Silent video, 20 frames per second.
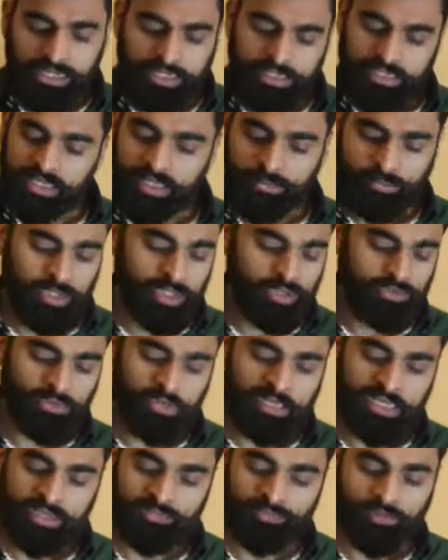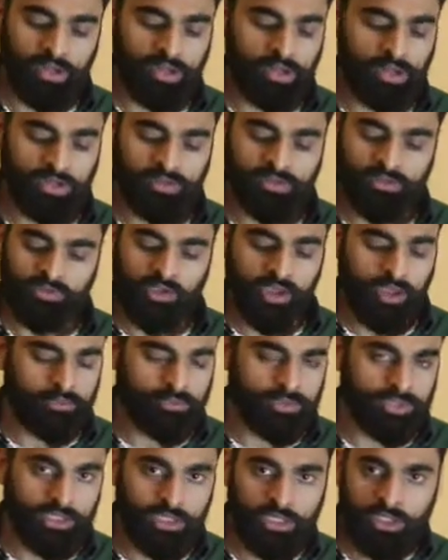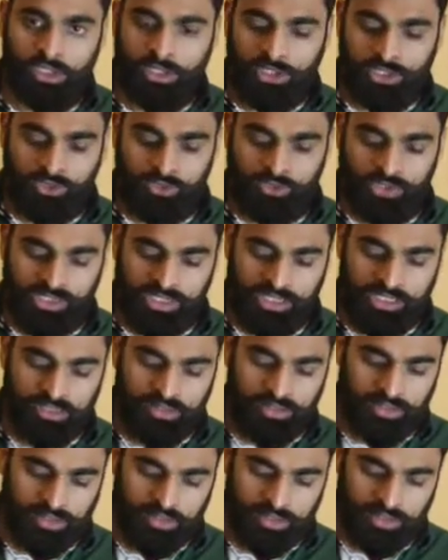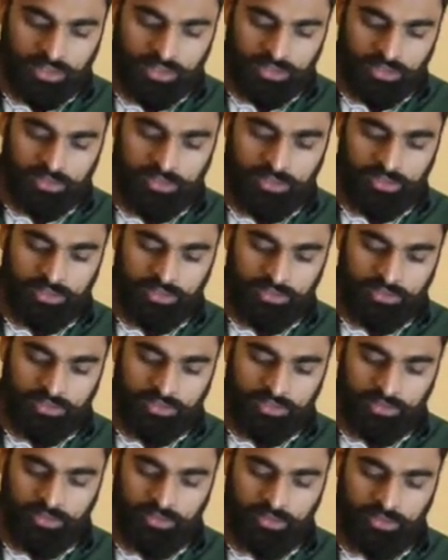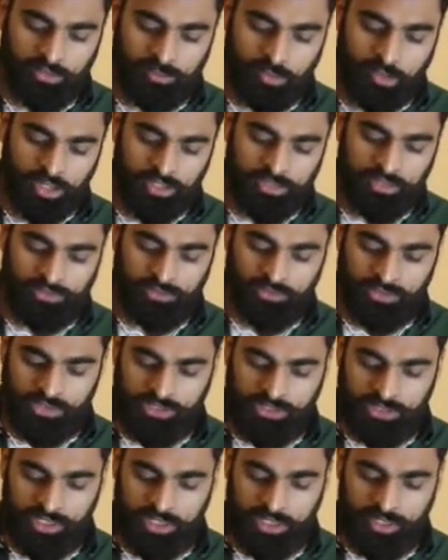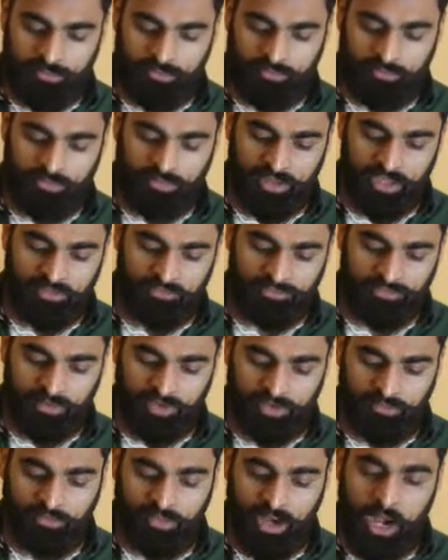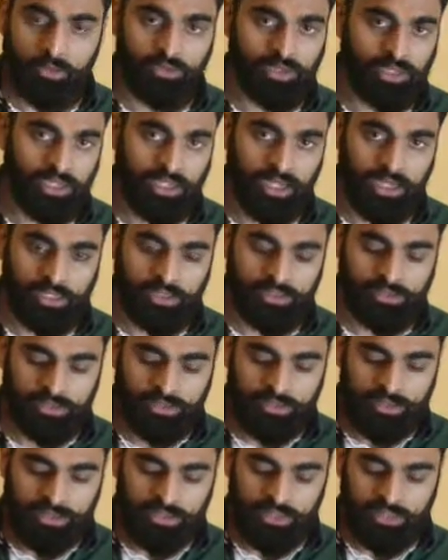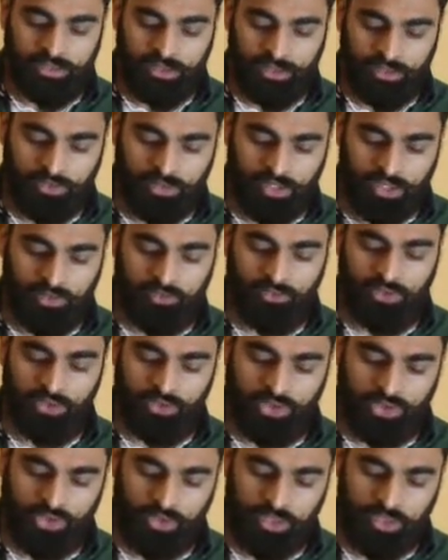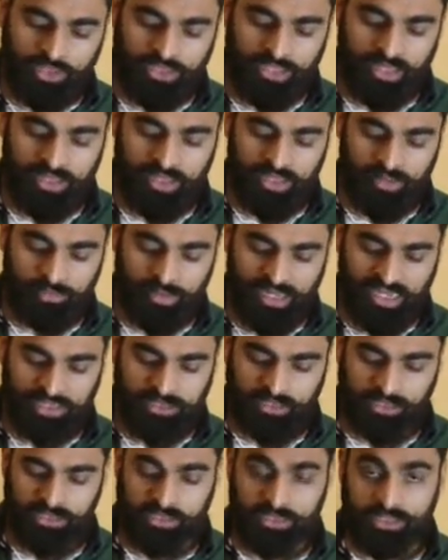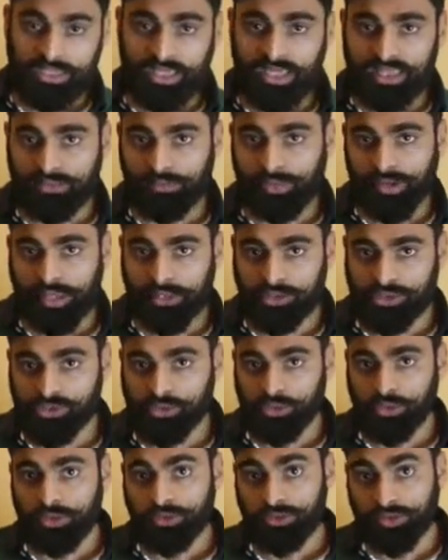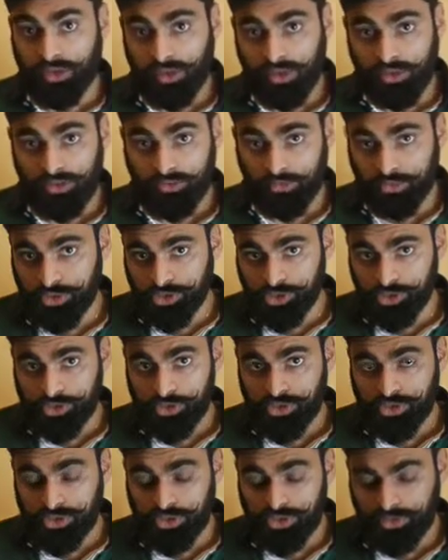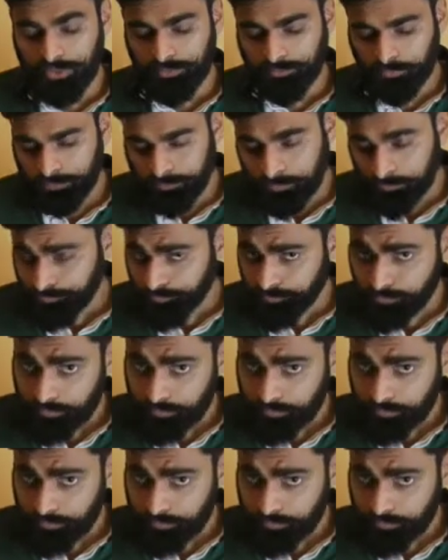In the upcountry leaf, a lot of the times you see the particles being very brown in colour. In the low country, you're trying to get that blackness, and to get the blackness, what a lot of the producers do